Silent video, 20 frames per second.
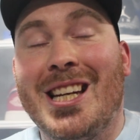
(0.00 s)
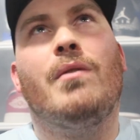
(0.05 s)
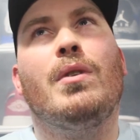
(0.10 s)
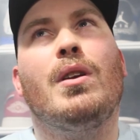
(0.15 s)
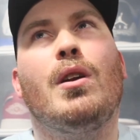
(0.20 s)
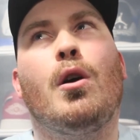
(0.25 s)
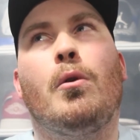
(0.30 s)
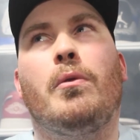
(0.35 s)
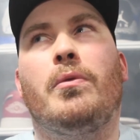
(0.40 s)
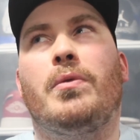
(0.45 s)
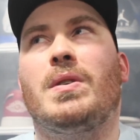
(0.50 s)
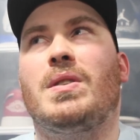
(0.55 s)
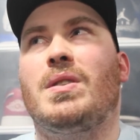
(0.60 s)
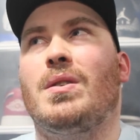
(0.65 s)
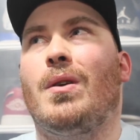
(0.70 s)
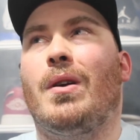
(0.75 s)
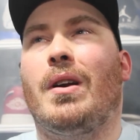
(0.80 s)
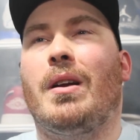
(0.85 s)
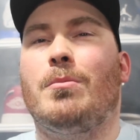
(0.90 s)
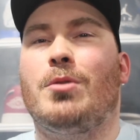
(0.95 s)
Even though if it's
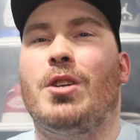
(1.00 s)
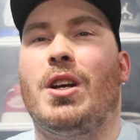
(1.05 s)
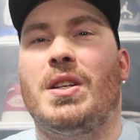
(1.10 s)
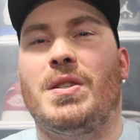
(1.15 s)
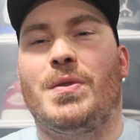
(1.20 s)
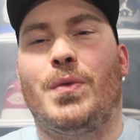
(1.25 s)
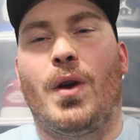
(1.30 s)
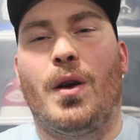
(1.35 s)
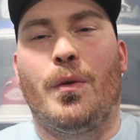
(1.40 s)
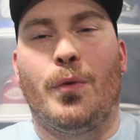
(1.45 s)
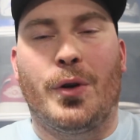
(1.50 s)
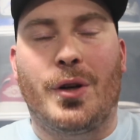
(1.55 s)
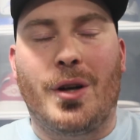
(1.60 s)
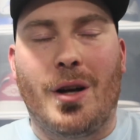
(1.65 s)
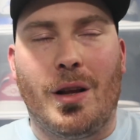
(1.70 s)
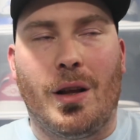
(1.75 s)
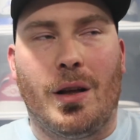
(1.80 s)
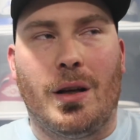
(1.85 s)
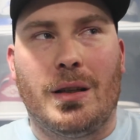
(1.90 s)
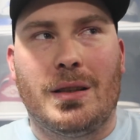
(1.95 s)
not M J's favorite
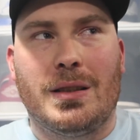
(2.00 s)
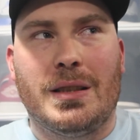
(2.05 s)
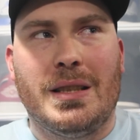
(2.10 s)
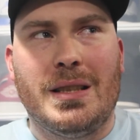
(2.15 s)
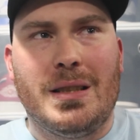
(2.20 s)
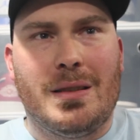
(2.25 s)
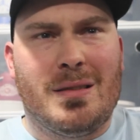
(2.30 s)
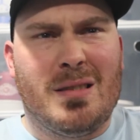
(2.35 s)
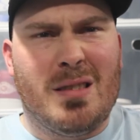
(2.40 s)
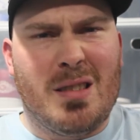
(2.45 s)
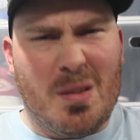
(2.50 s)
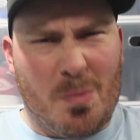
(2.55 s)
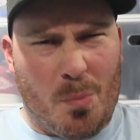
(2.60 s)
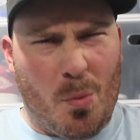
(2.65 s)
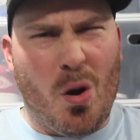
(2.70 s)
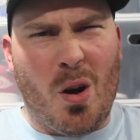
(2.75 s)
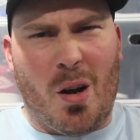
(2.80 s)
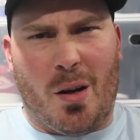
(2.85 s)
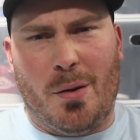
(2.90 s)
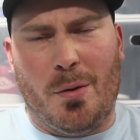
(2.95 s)
color, it, it's
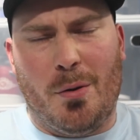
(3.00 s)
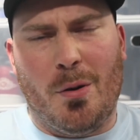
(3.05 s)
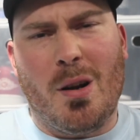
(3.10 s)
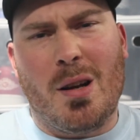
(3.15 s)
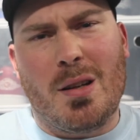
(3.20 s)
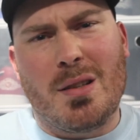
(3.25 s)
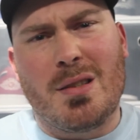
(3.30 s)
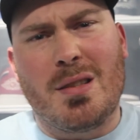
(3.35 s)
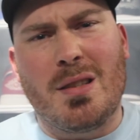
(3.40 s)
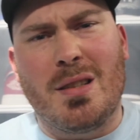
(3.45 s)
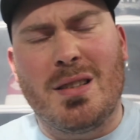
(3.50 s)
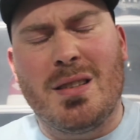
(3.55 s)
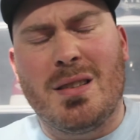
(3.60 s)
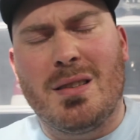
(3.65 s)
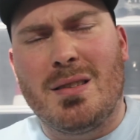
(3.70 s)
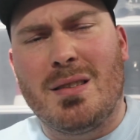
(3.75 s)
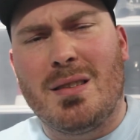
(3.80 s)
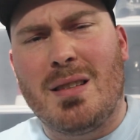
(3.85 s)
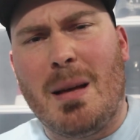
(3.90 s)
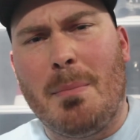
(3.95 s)
mine, alright? And
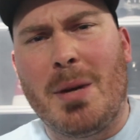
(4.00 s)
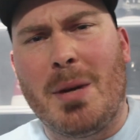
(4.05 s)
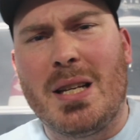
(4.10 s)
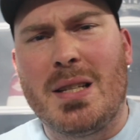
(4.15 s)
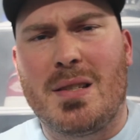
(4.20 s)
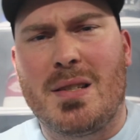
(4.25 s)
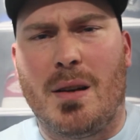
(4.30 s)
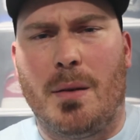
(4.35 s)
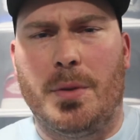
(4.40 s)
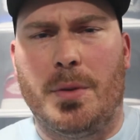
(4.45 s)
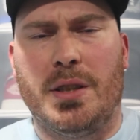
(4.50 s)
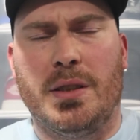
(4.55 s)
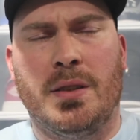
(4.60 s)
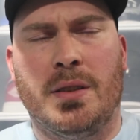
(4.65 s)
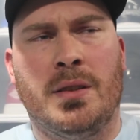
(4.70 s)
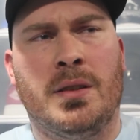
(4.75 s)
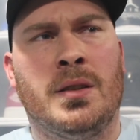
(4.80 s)
that means something.